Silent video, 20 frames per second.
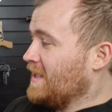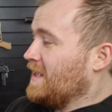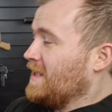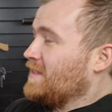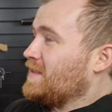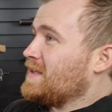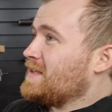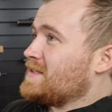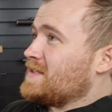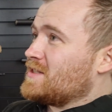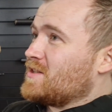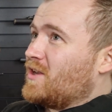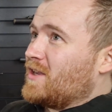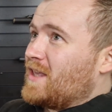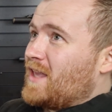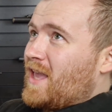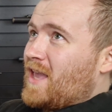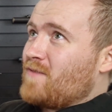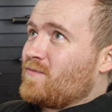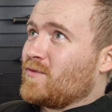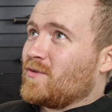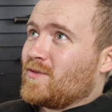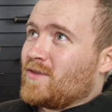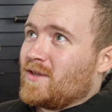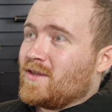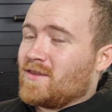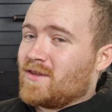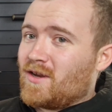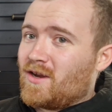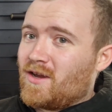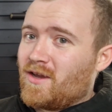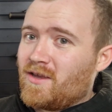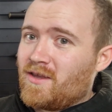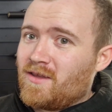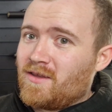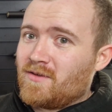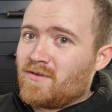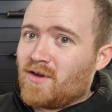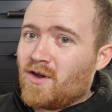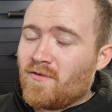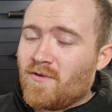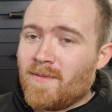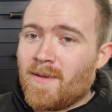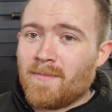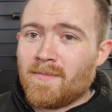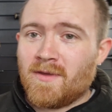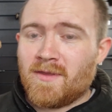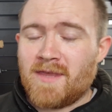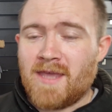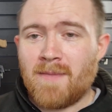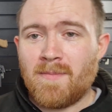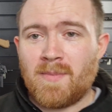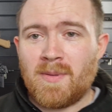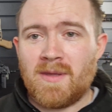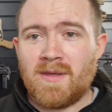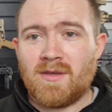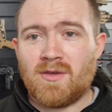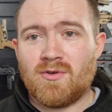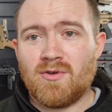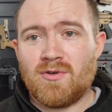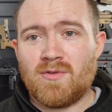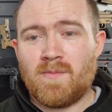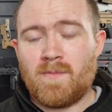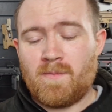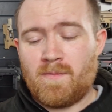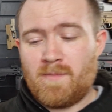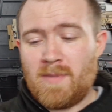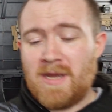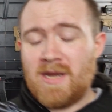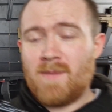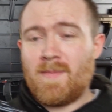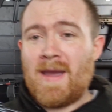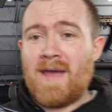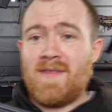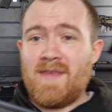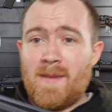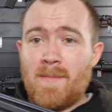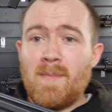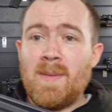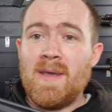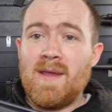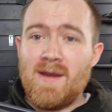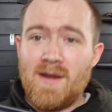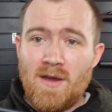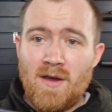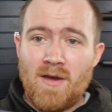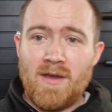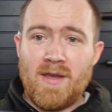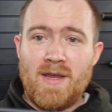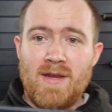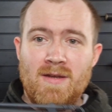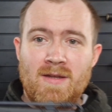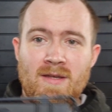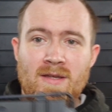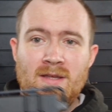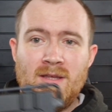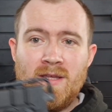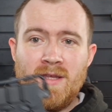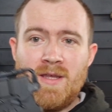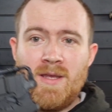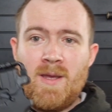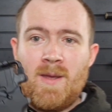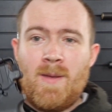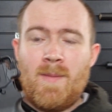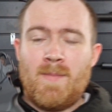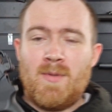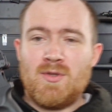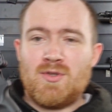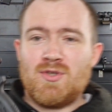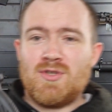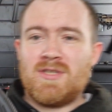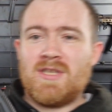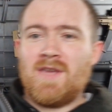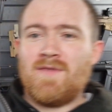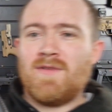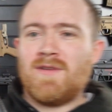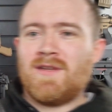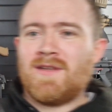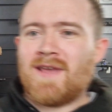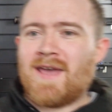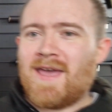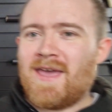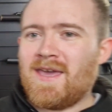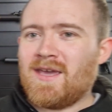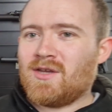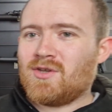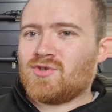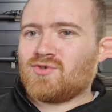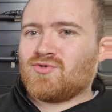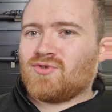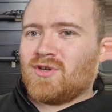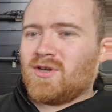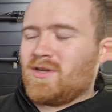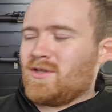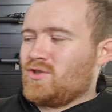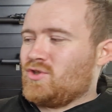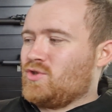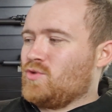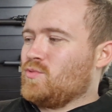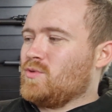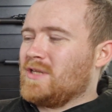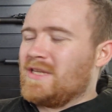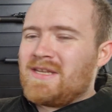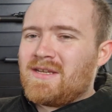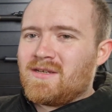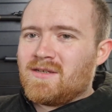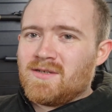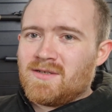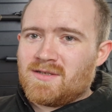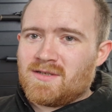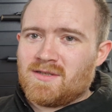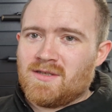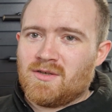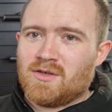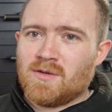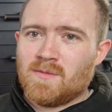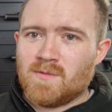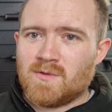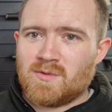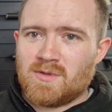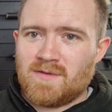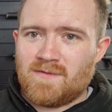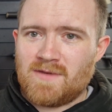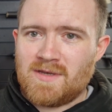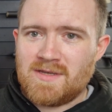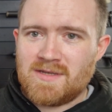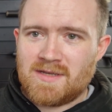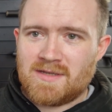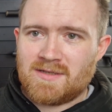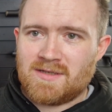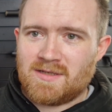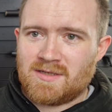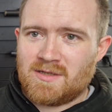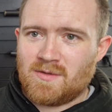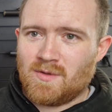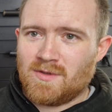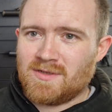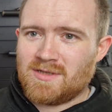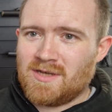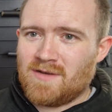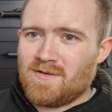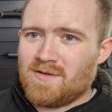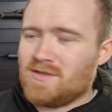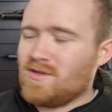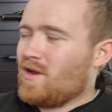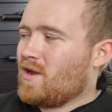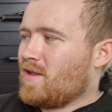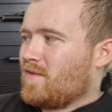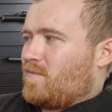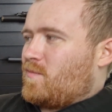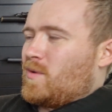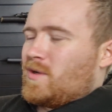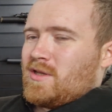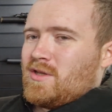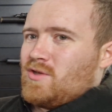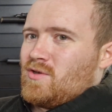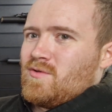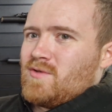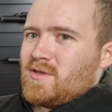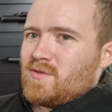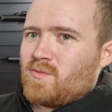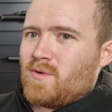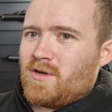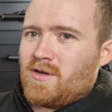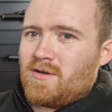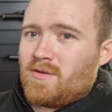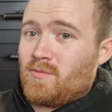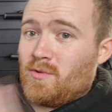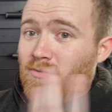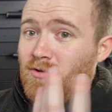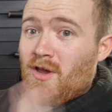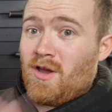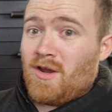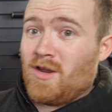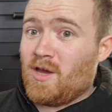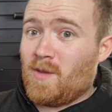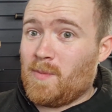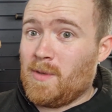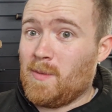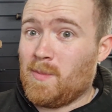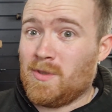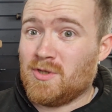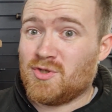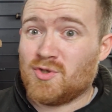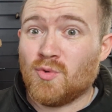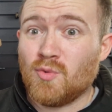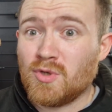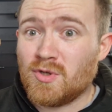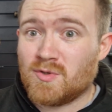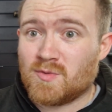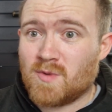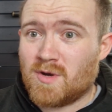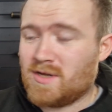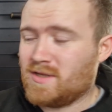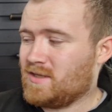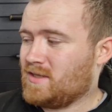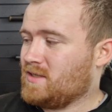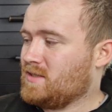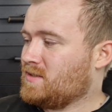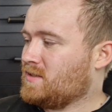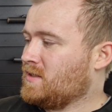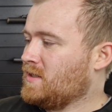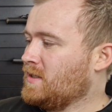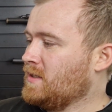This is like everything that I remember the MP good being about the MP9, but just giving you that extra uniqueness that comes with the VZ61 series. Not everybody uses one, or not a lot of people at all use one of these.